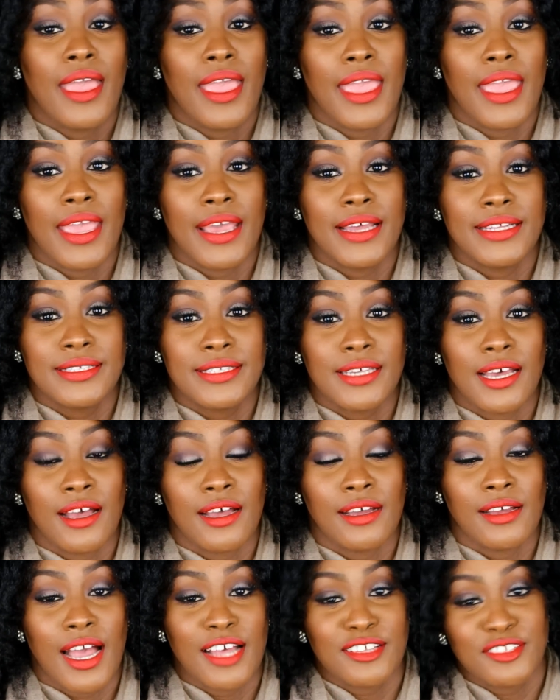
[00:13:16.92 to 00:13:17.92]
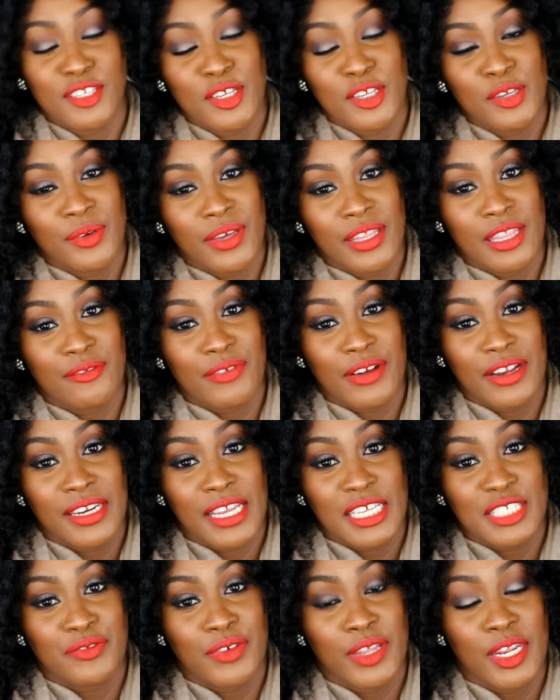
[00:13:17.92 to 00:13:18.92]
And uh, I'll see you in the very
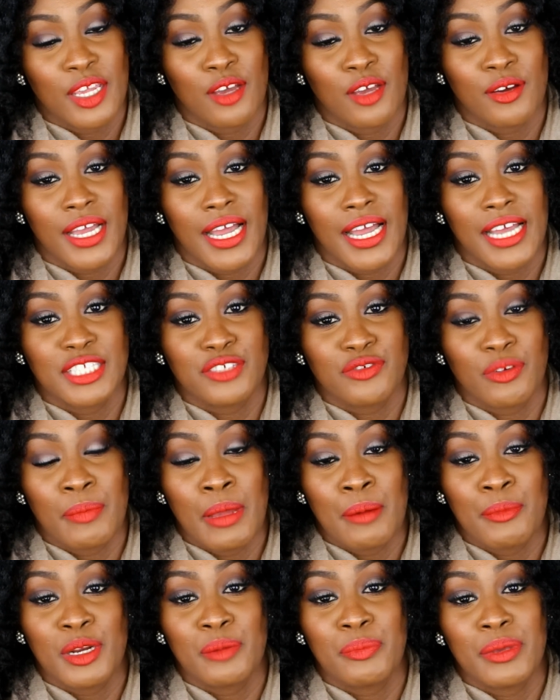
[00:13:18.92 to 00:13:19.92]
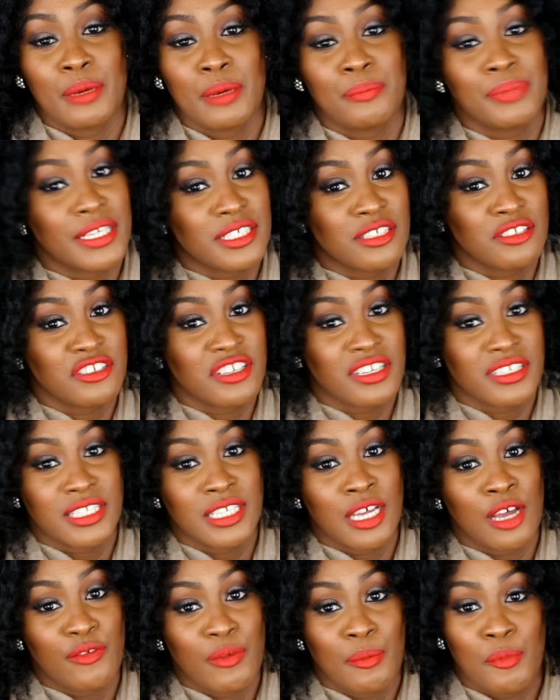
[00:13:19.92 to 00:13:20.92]
next video, guys. Remember to be a blessing to
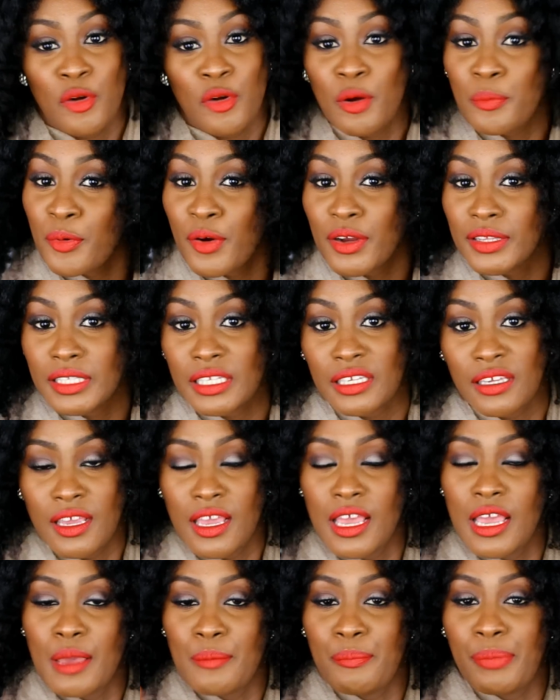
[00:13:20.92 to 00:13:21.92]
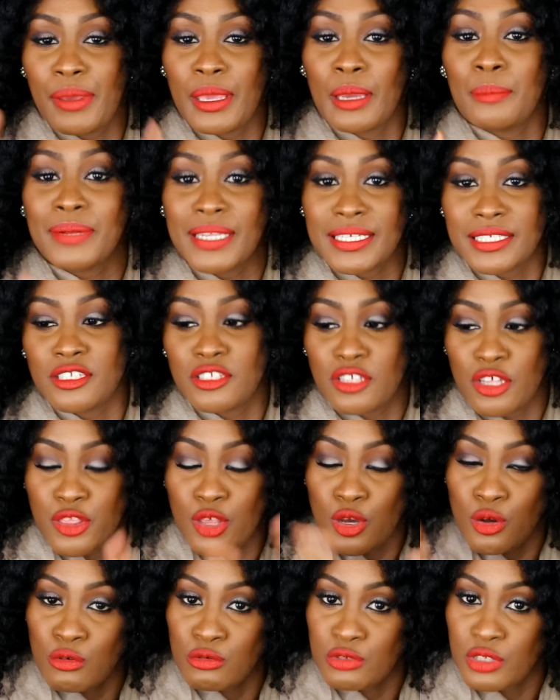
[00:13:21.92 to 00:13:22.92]
yourself and more importantly, be a blessing to
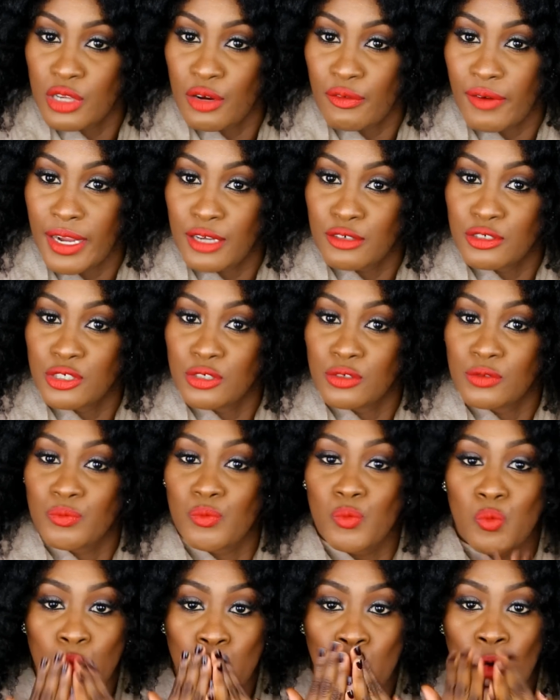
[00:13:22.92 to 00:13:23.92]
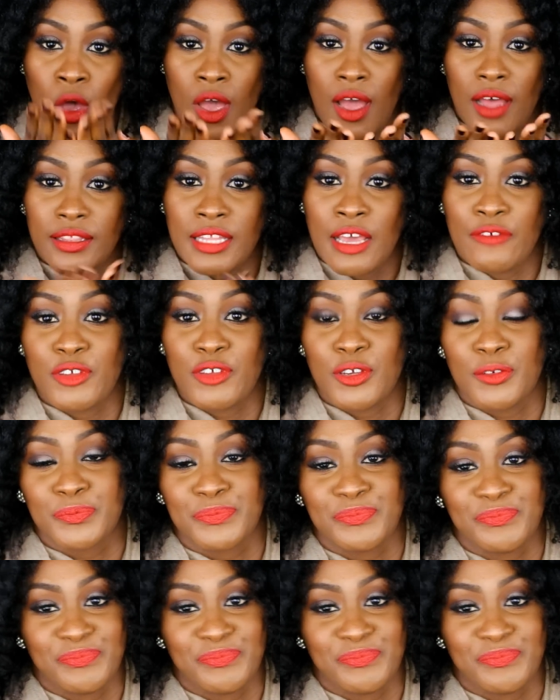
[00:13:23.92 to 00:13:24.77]
those around you. love you.